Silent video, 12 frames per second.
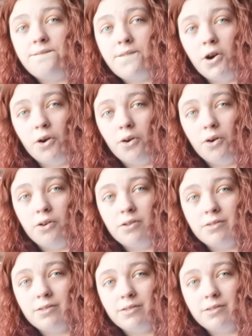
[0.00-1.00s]
4.
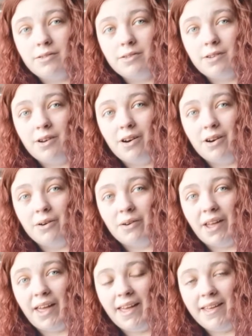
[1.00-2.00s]

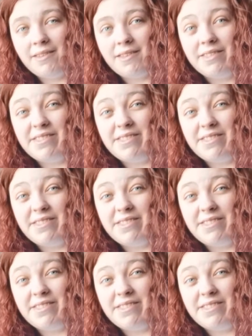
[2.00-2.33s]
Okay,